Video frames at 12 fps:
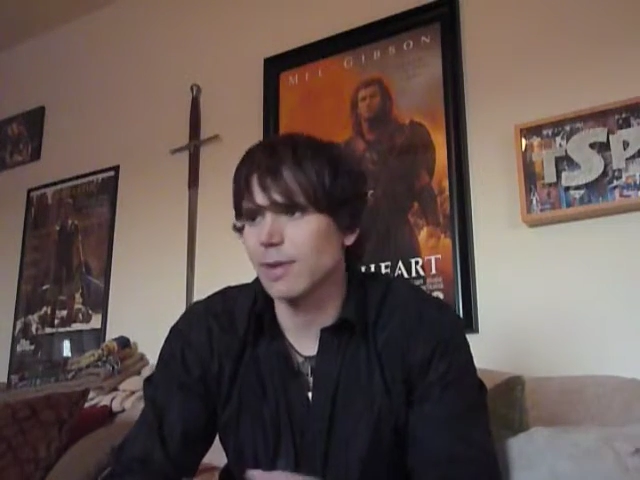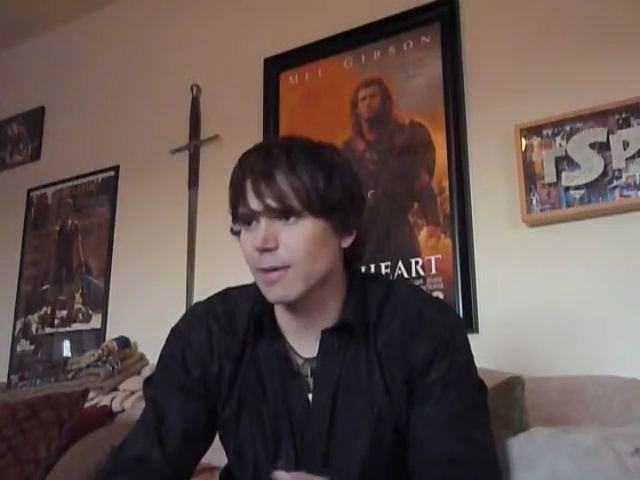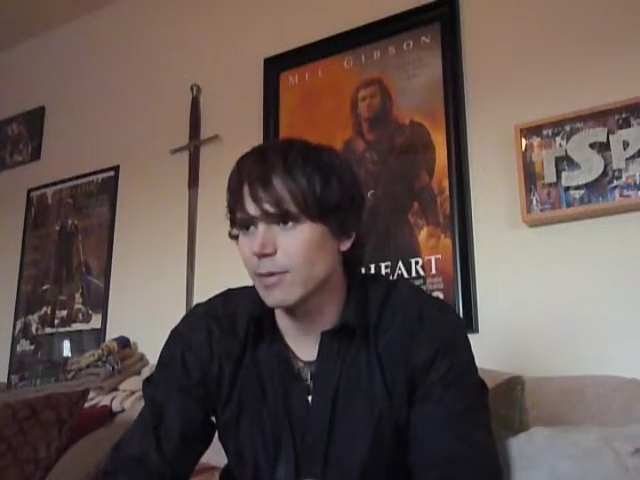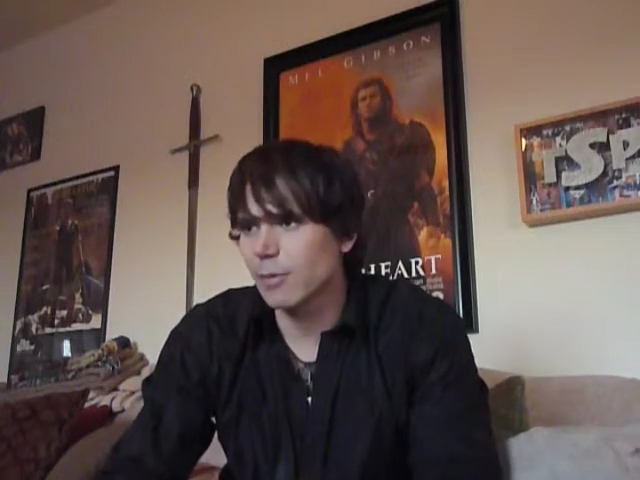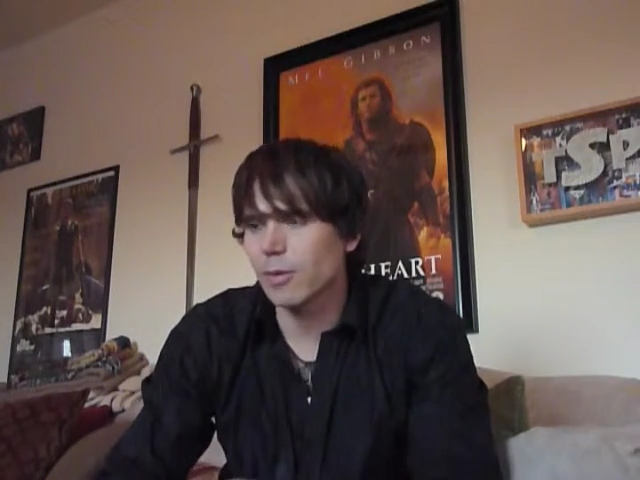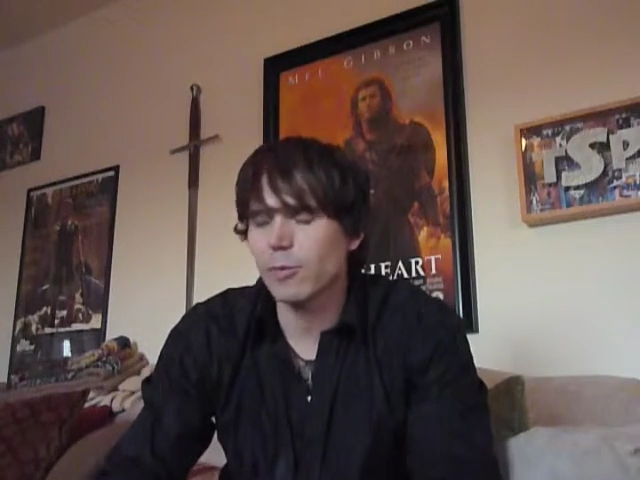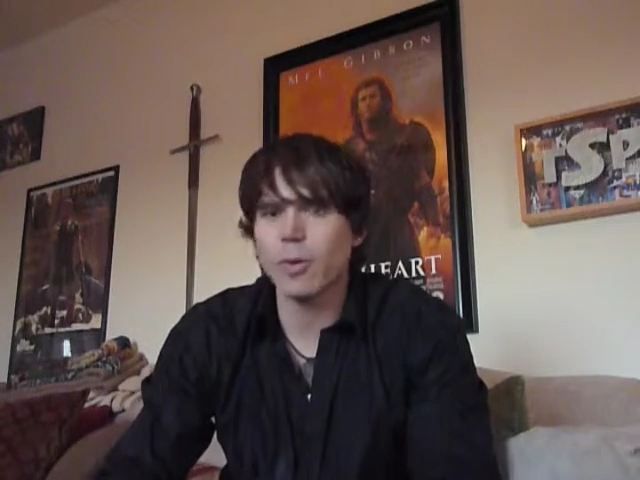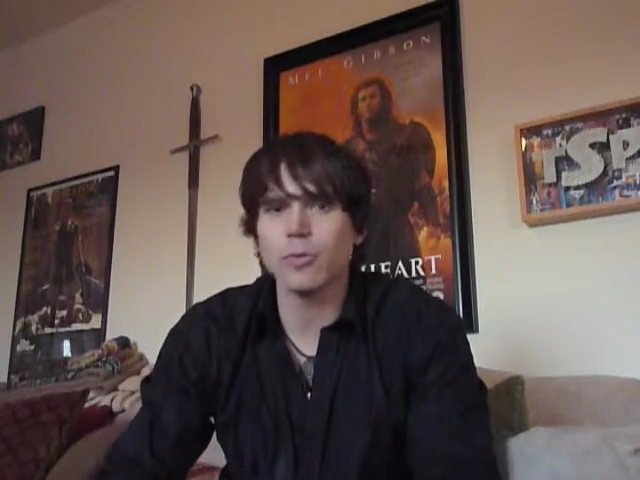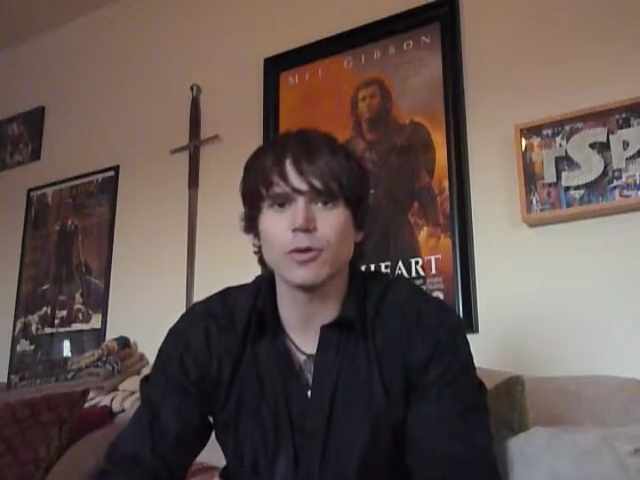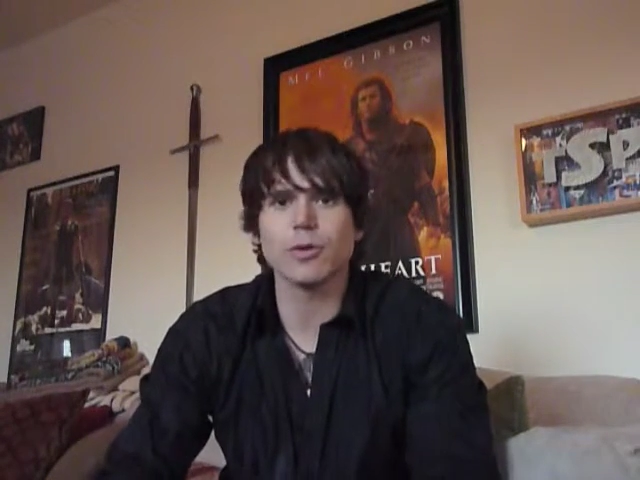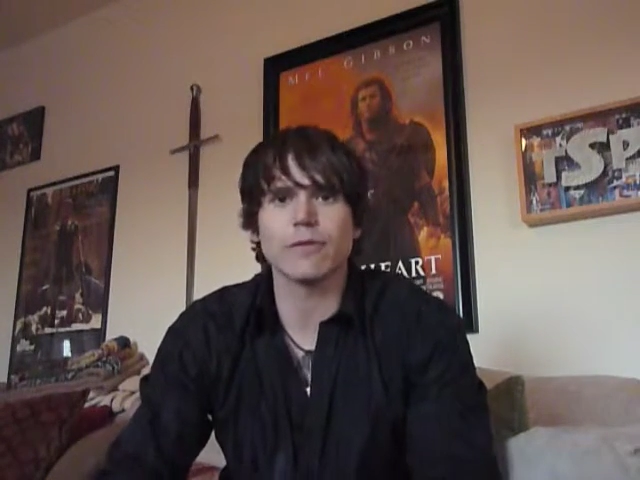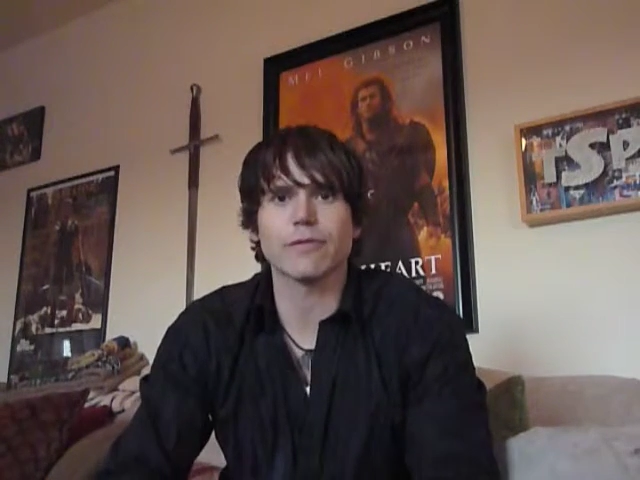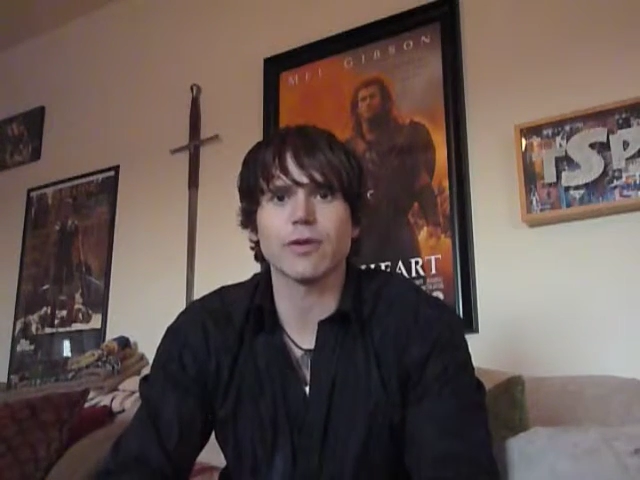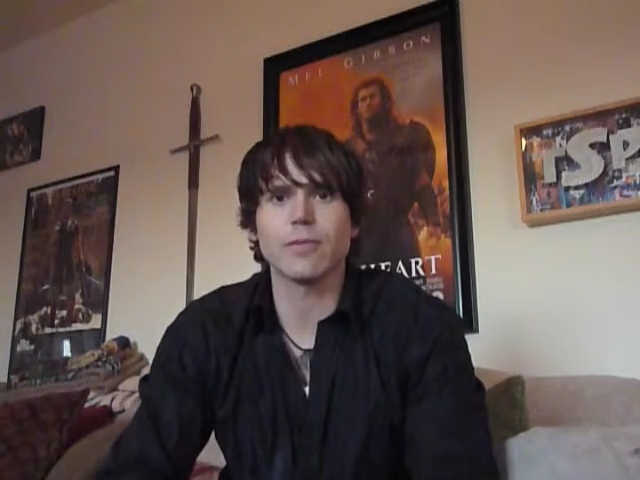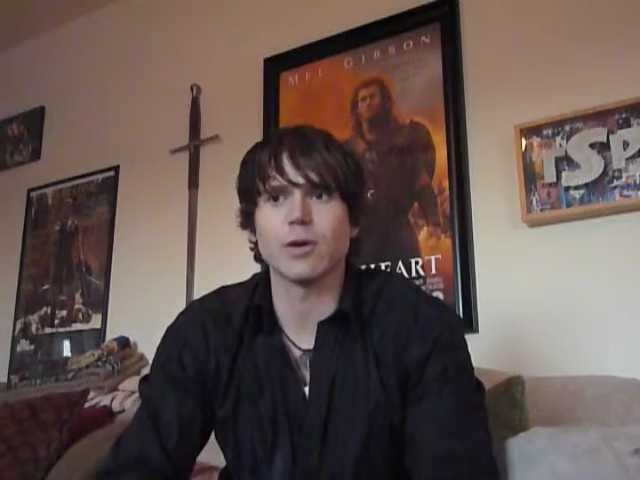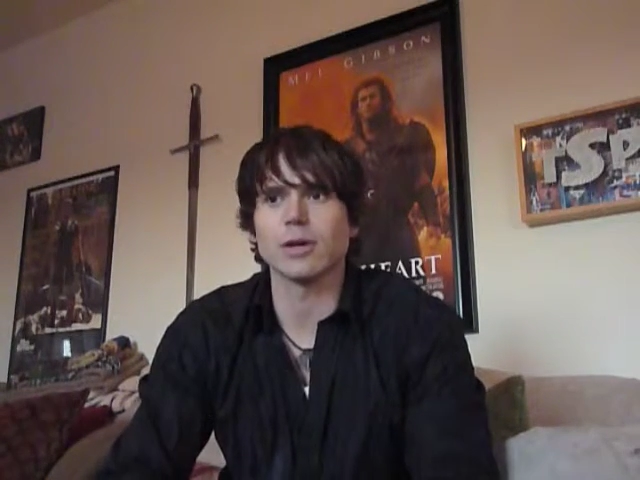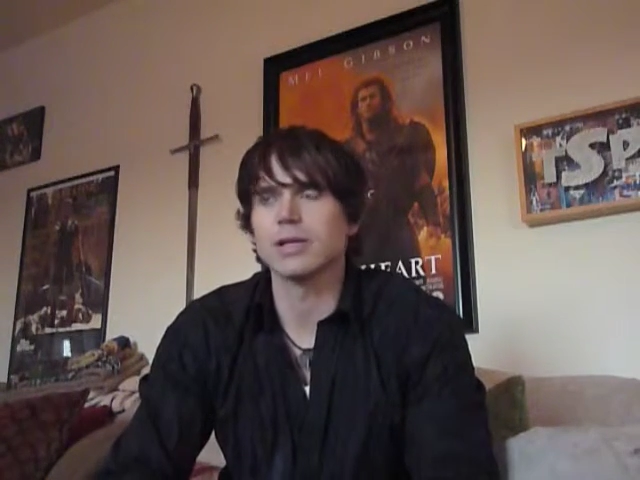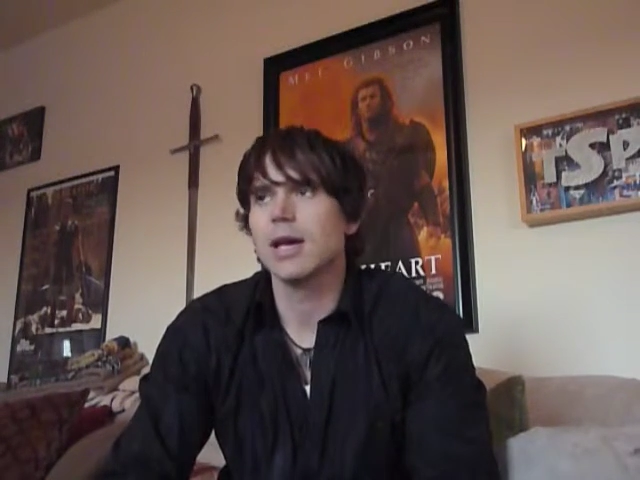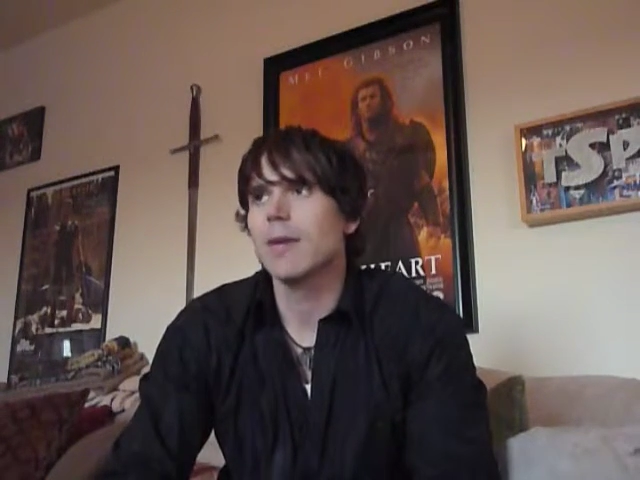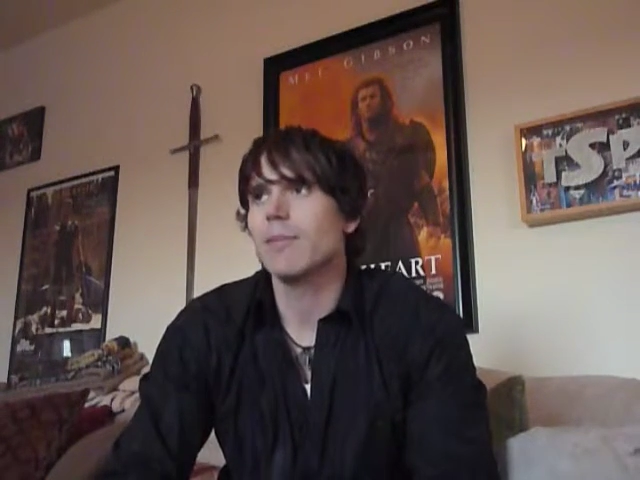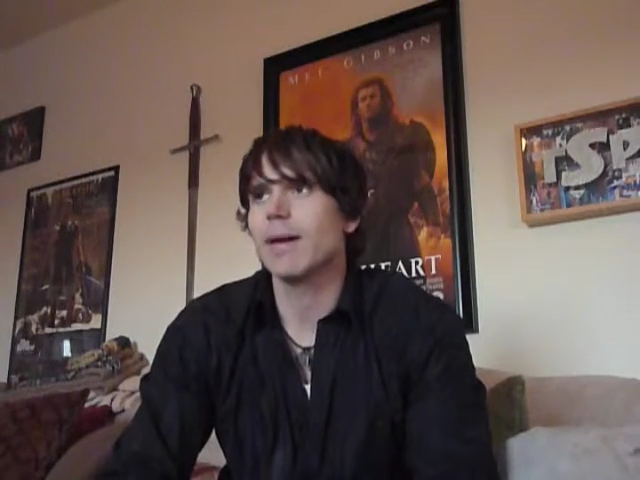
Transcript: Maybe we won't do the free books.